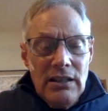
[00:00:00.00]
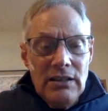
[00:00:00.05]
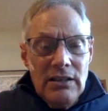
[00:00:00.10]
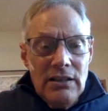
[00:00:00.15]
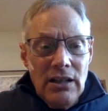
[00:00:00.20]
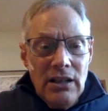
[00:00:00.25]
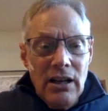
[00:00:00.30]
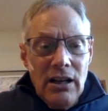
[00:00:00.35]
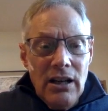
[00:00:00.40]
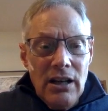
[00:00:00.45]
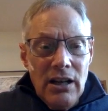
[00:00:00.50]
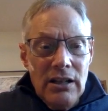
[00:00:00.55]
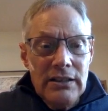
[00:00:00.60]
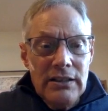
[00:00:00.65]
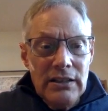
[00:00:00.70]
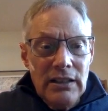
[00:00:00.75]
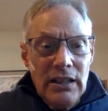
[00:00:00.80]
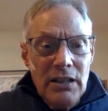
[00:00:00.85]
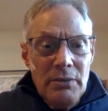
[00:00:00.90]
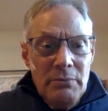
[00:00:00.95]

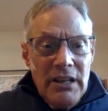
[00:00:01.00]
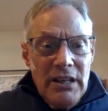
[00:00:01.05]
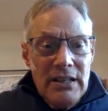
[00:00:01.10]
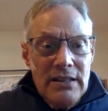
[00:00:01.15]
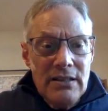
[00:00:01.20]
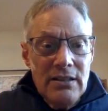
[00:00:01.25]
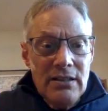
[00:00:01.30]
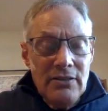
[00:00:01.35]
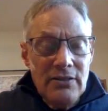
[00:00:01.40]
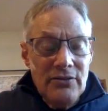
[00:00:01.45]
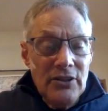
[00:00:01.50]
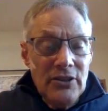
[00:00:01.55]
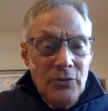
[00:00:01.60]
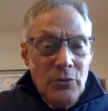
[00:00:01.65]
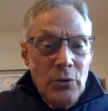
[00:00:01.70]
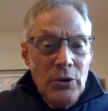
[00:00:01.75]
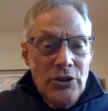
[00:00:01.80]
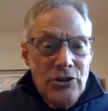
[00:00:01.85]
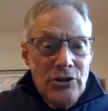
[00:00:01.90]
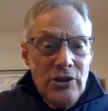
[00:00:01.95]
hard limits of
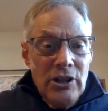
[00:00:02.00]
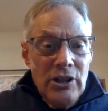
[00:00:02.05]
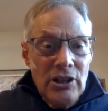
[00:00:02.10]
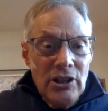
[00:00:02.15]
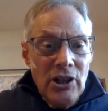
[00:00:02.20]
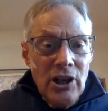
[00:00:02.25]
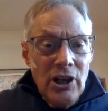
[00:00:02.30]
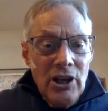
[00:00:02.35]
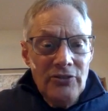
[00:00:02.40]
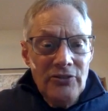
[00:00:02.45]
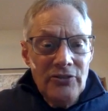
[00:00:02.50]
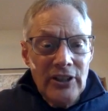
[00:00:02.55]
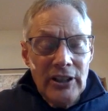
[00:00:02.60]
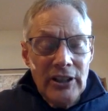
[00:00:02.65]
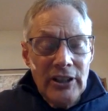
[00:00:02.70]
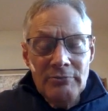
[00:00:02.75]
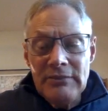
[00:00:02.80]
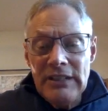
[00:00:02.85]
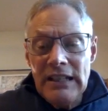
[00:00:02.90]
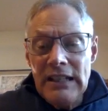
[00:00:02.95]
what you can
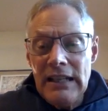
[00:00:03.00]
offer,